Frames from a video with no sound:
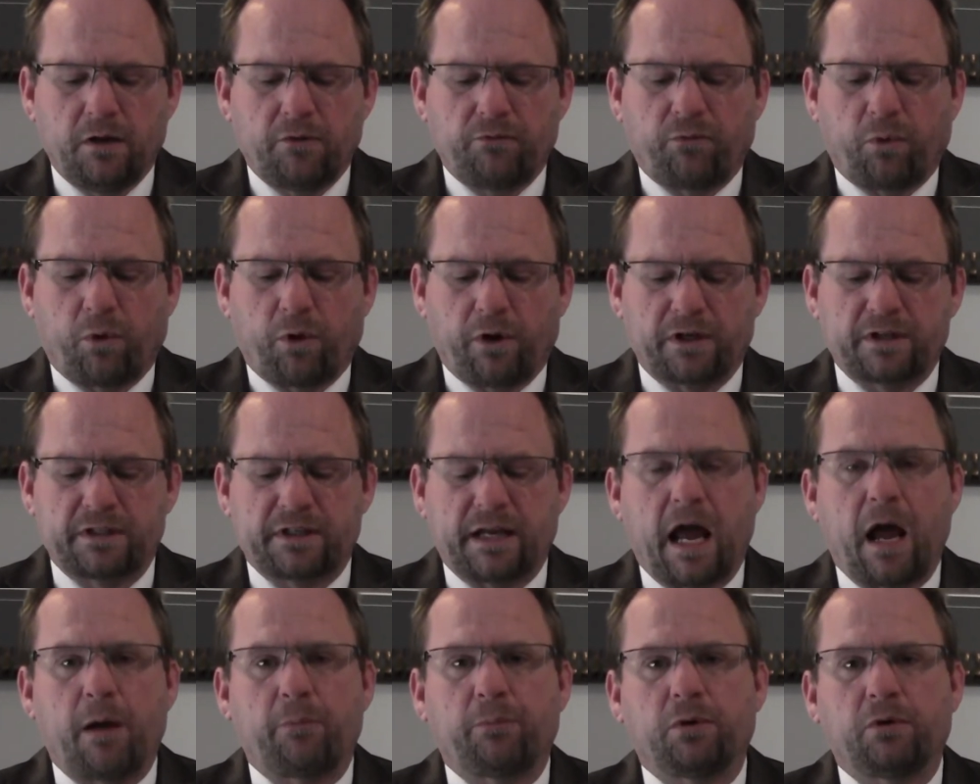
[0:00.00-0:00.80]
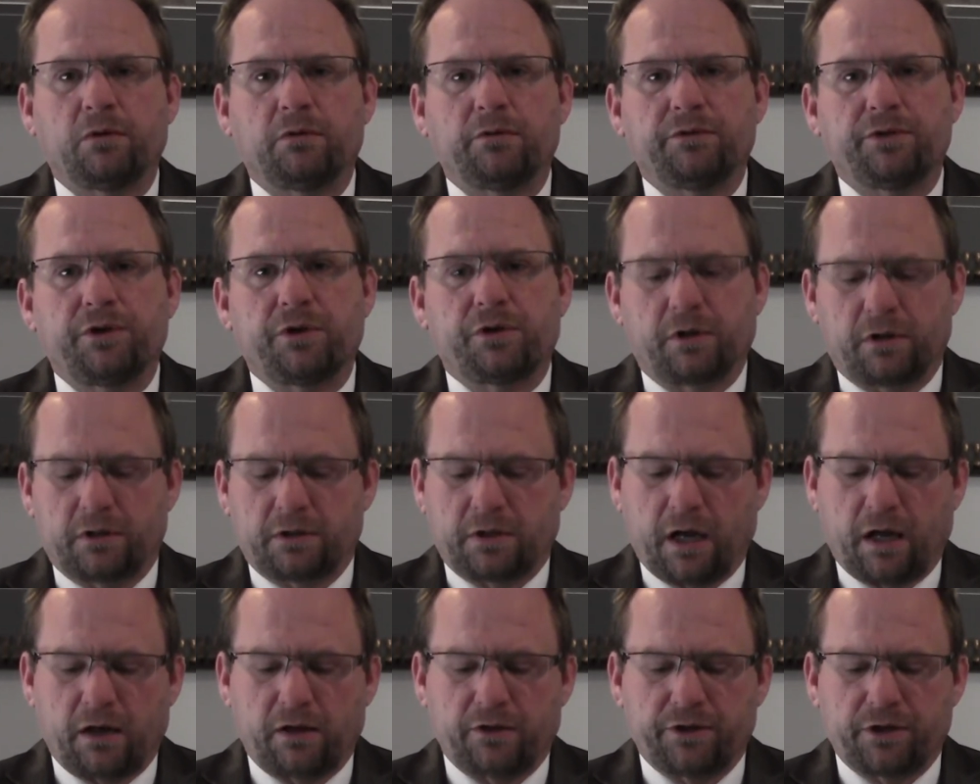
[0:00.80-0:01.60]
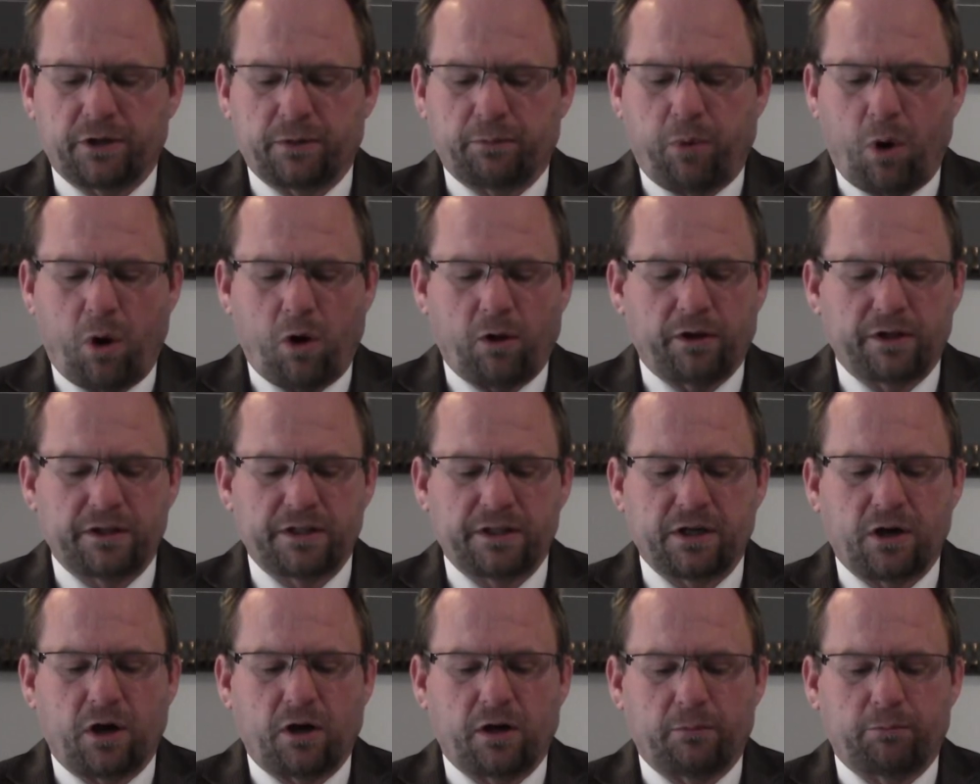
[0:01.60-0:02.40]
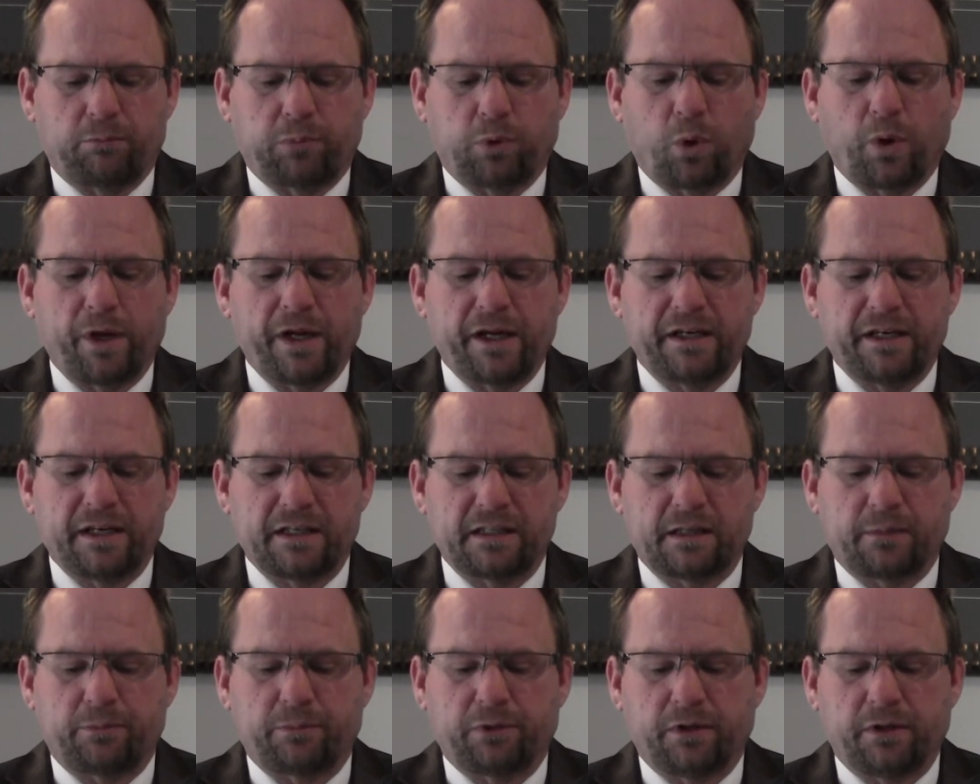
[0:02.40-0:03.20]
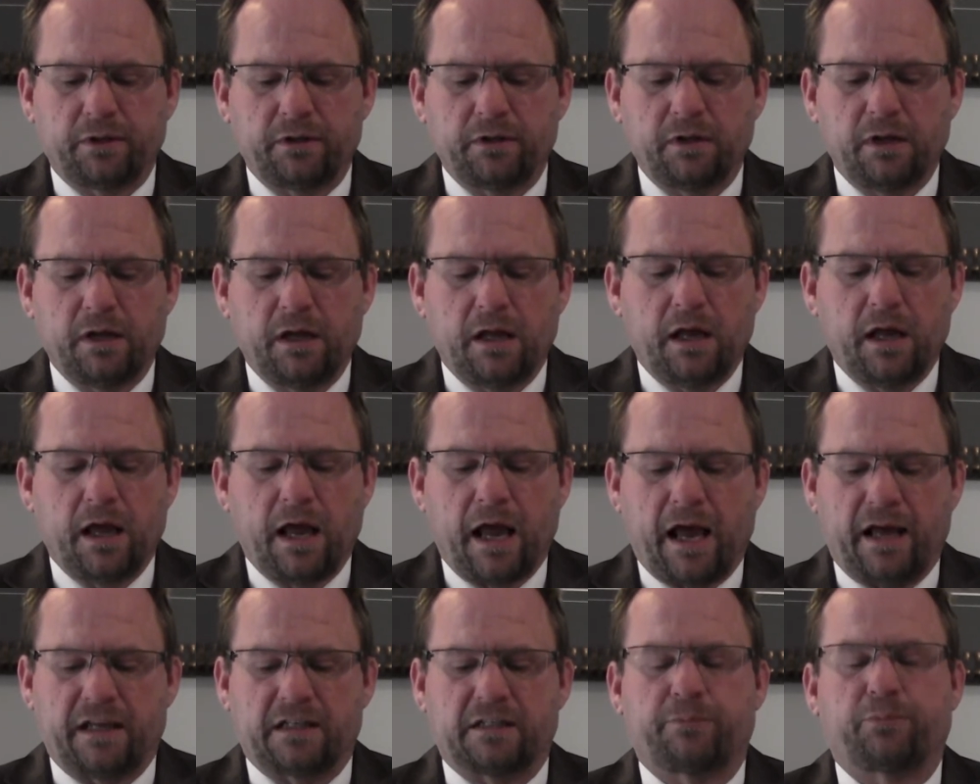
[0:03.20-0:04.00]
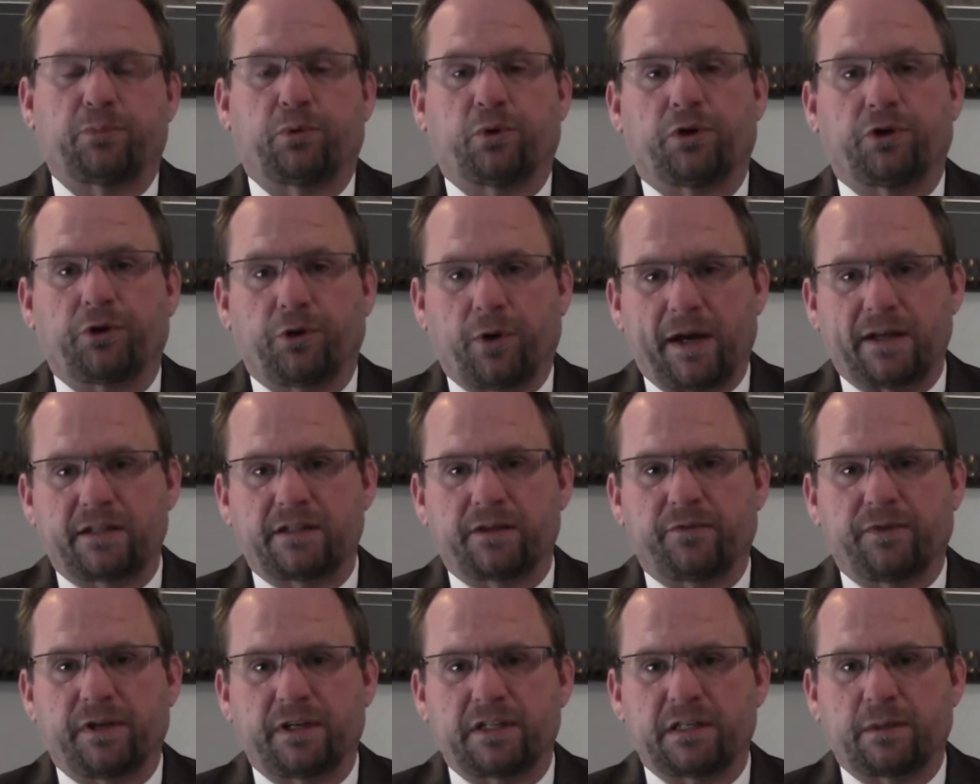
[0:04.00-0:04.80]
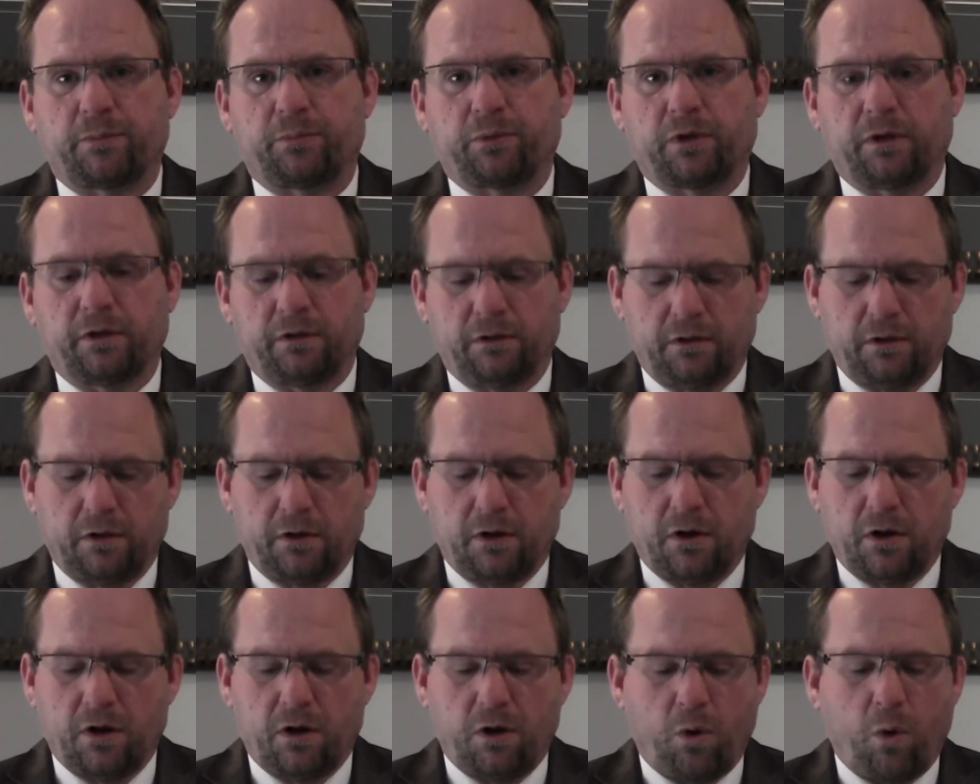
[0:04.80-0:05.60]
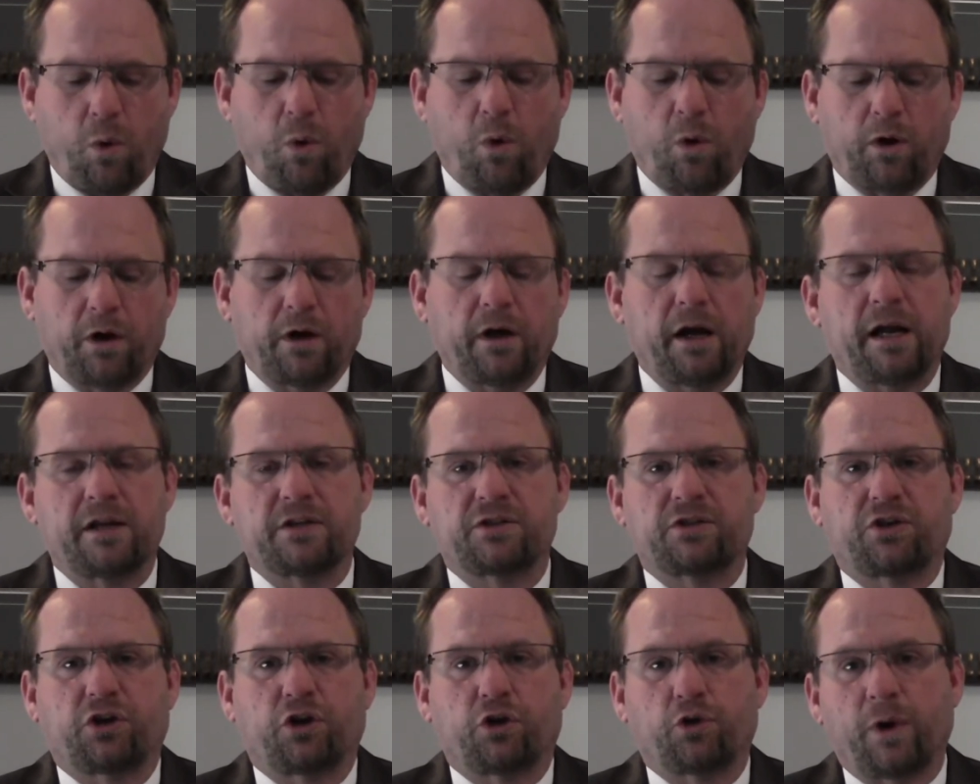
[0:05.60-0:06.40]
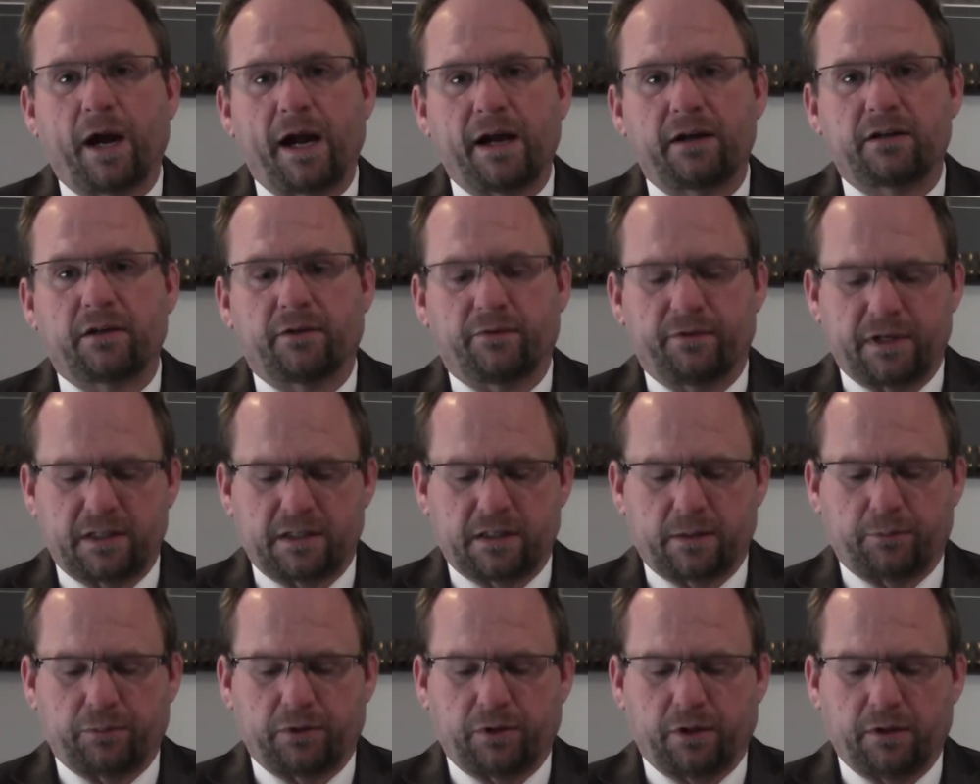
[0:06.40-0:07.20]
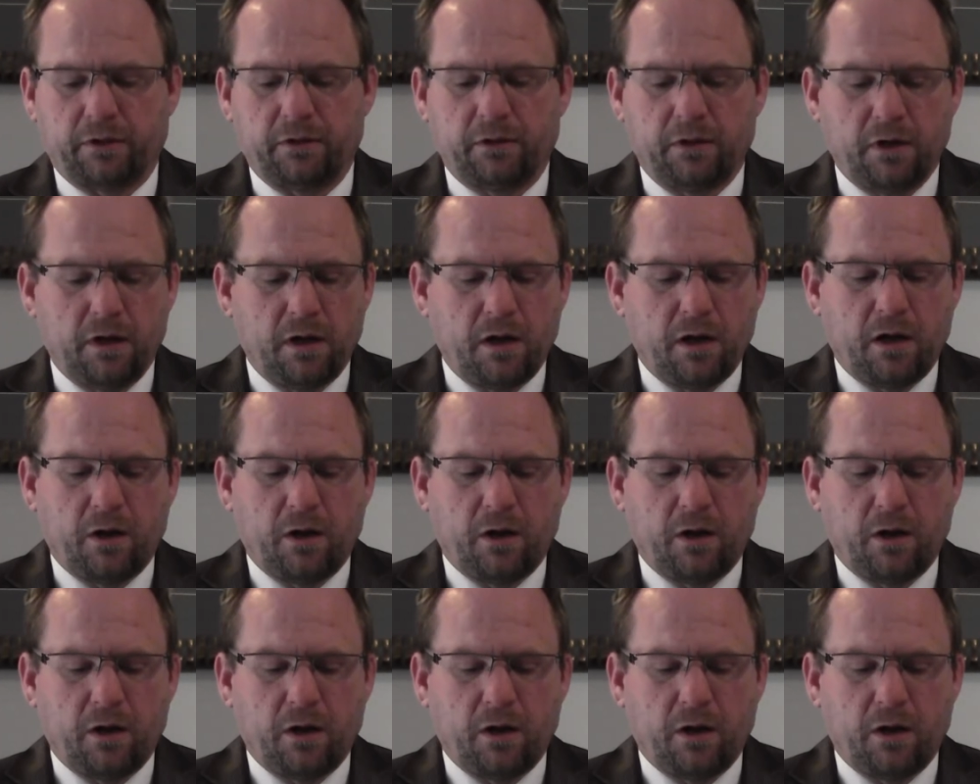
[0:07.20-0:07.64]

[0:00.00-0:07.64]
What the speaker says: For example, you can title your policy on employee discipline as progressive discipline or as corrective discipline,